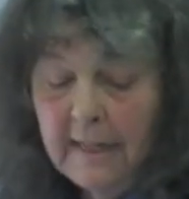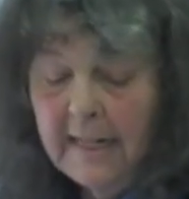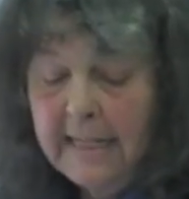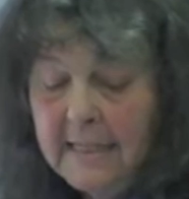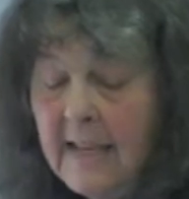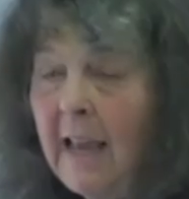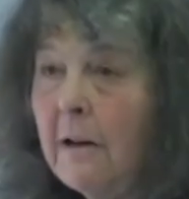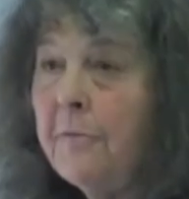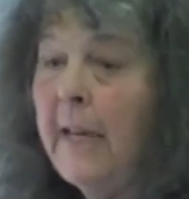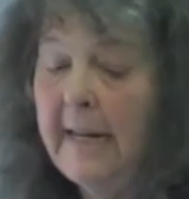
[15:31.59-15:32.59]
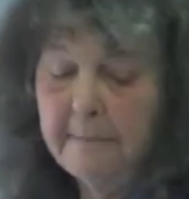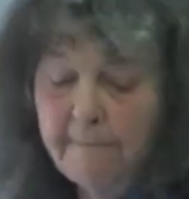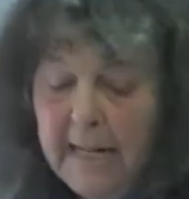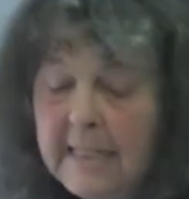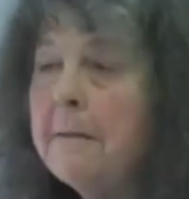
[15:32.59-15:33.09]
itself and
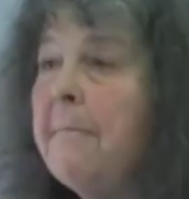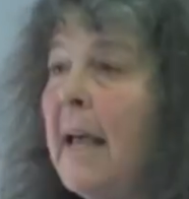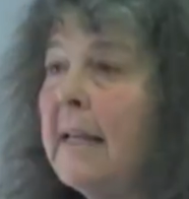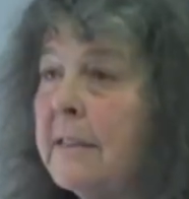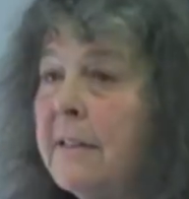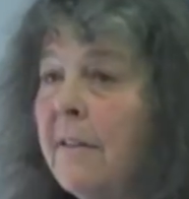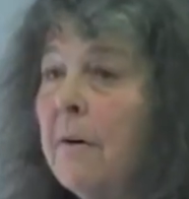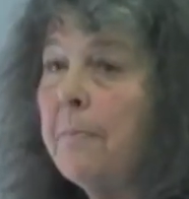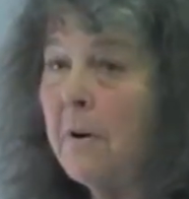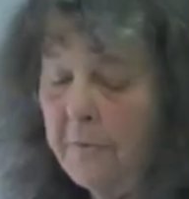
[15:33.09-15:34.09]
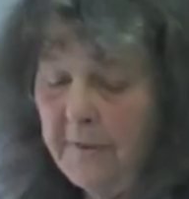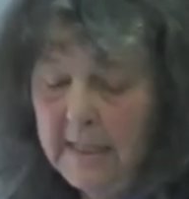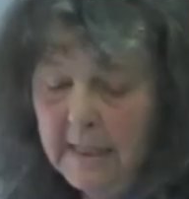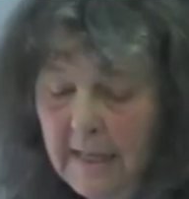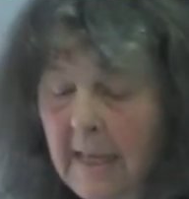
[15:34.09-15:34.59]
maximize the profit